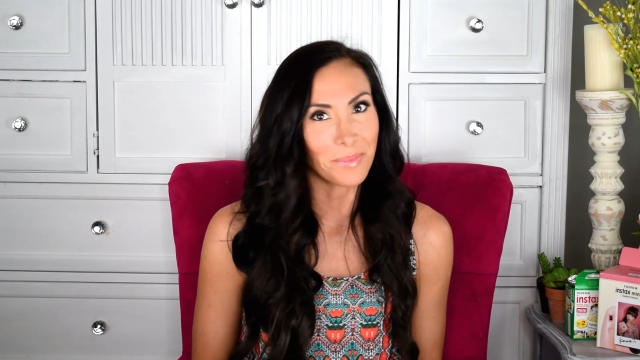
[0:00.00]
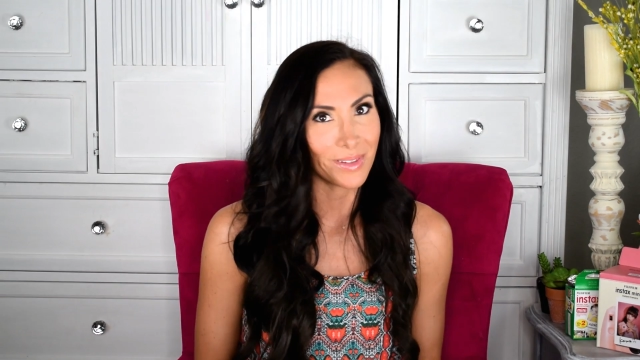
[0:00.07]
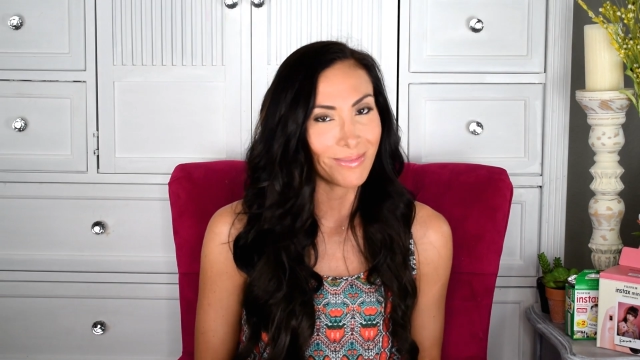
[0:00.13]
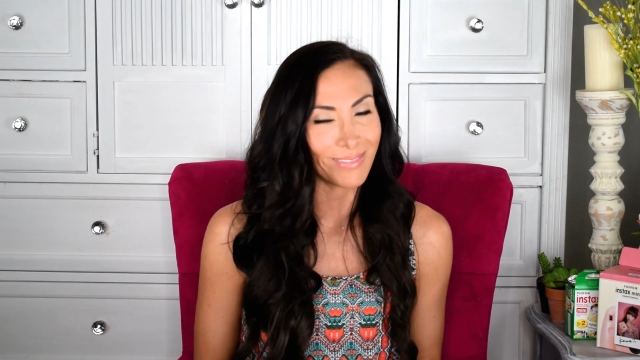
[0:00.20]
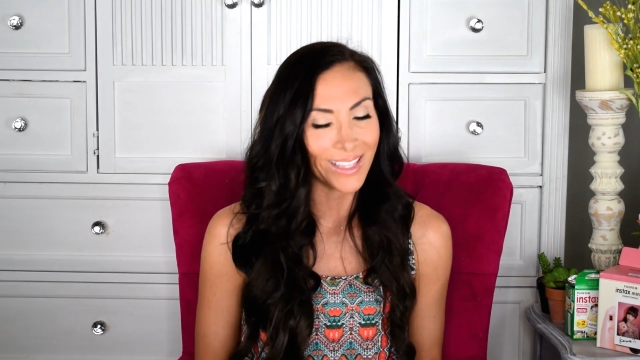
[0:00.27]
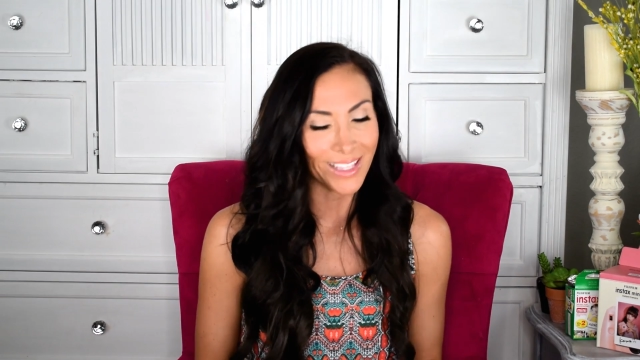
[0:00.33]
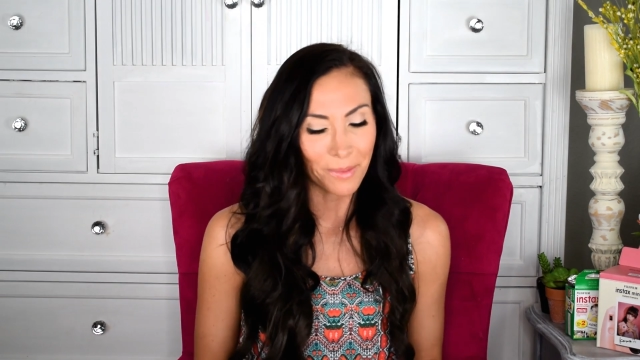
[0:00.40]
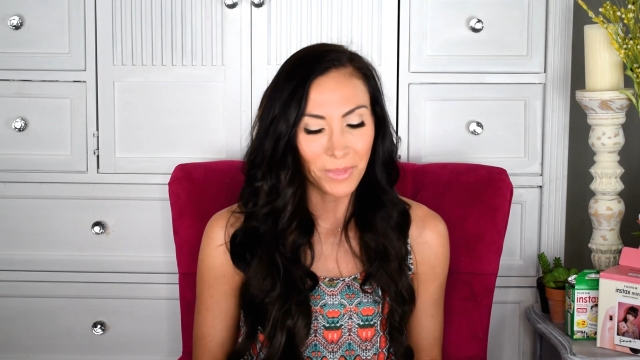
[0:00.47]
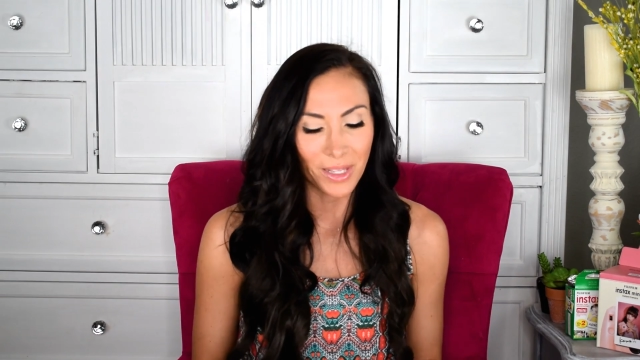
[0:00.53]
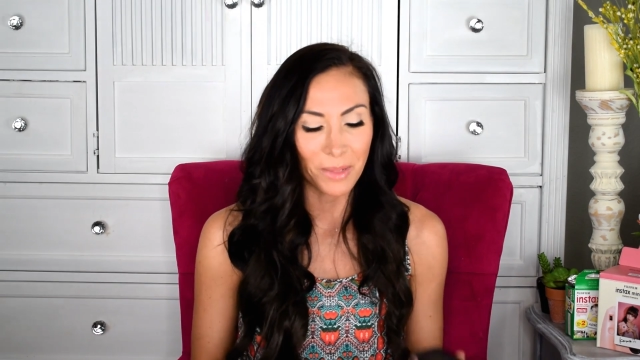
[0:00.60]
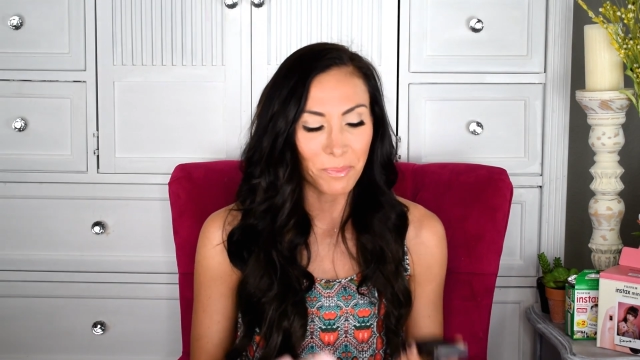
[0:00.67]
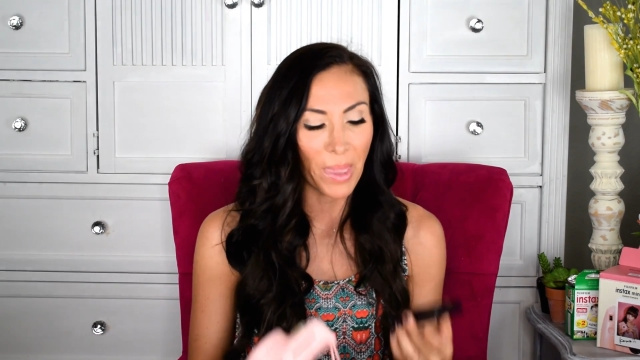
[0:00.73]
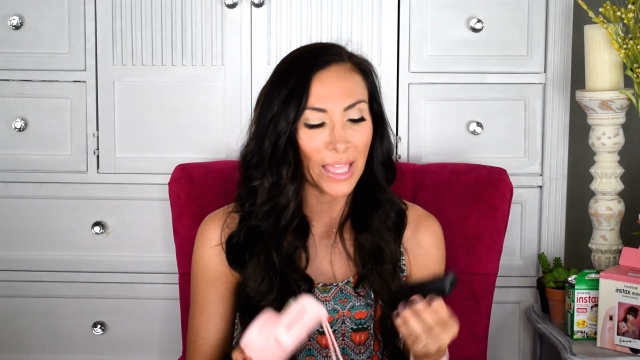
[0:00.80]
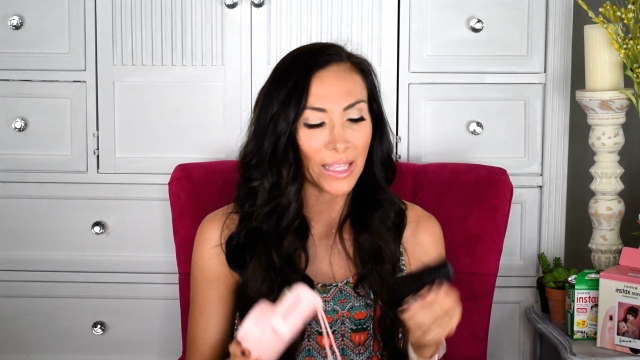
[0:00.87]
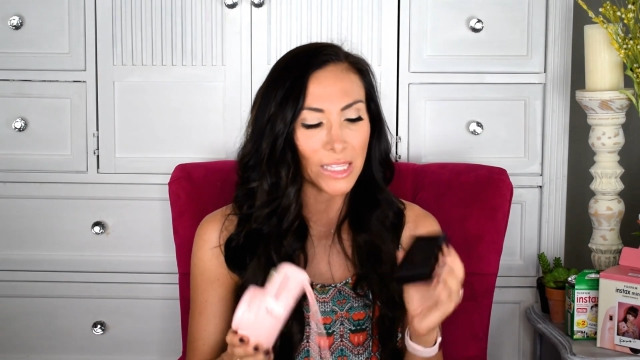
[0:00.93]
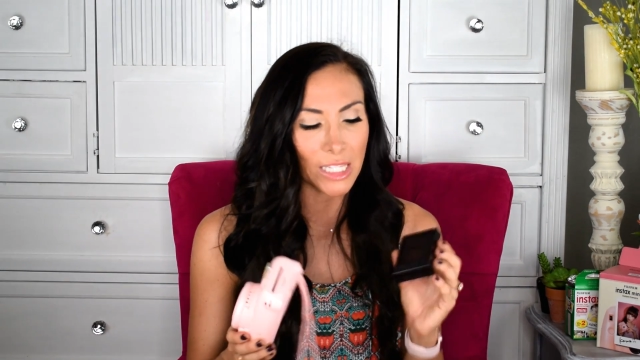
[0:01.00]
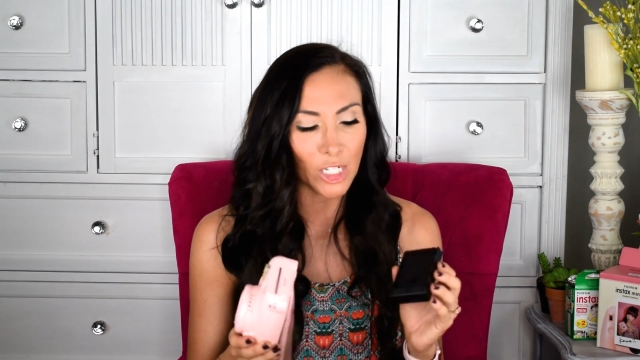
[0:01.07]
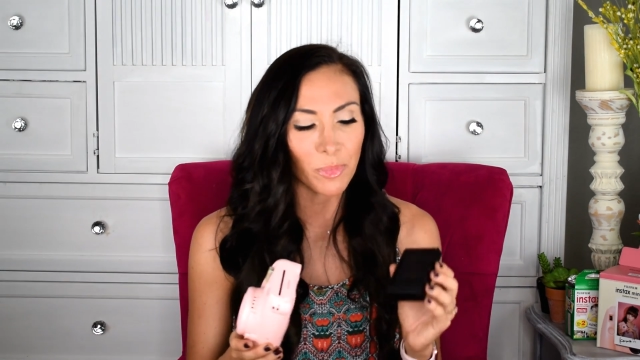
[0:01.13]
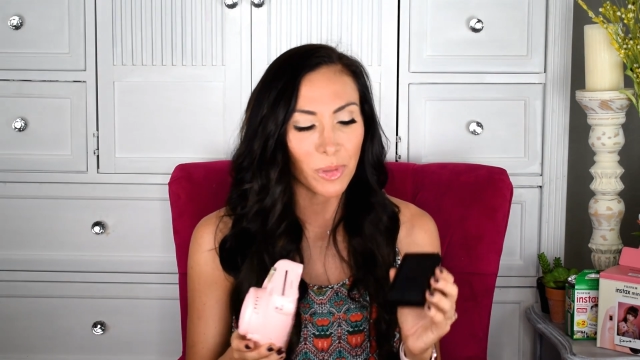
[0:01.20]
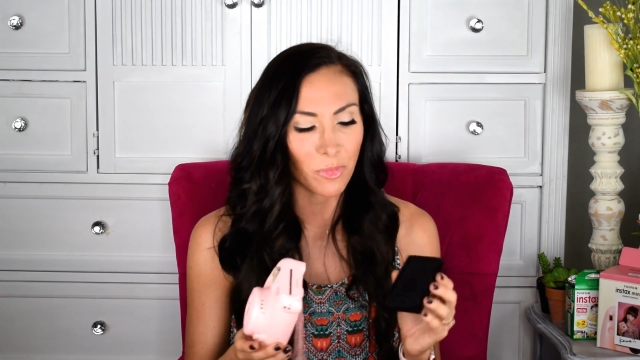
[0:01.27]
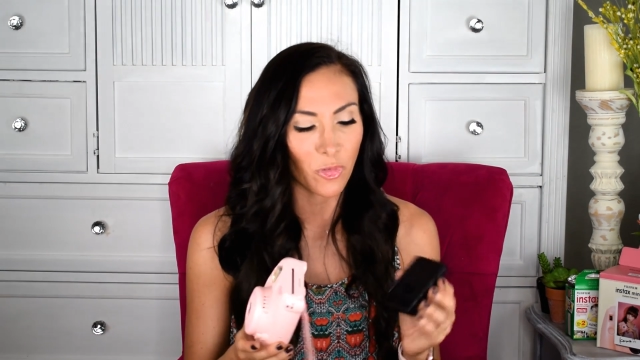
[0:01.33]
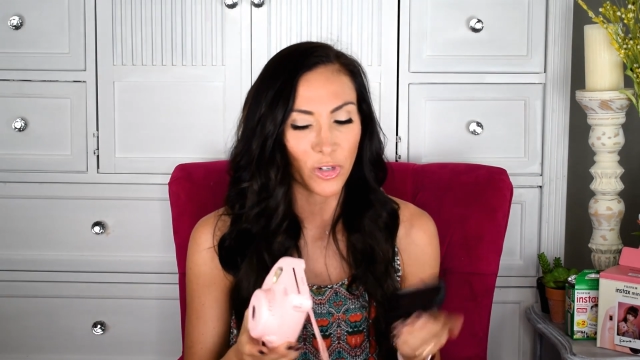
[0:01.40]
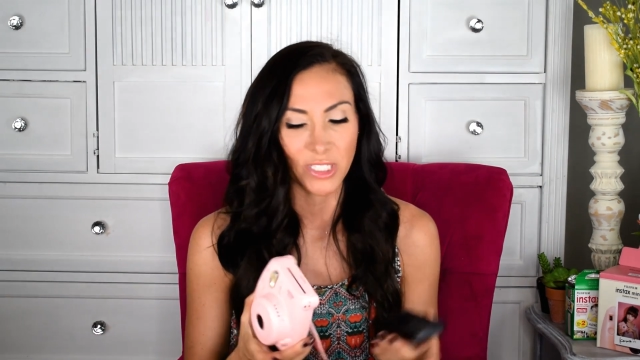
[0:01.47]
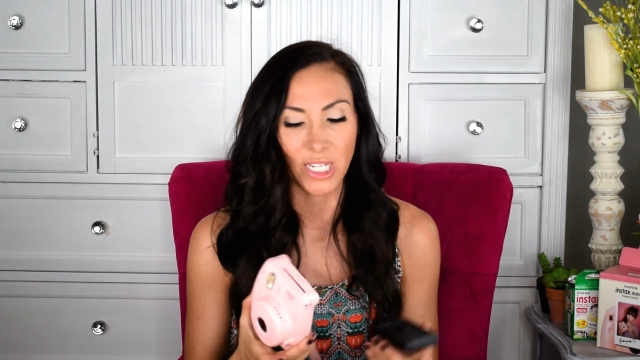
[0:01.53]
I think I'm gonna pay a little bit more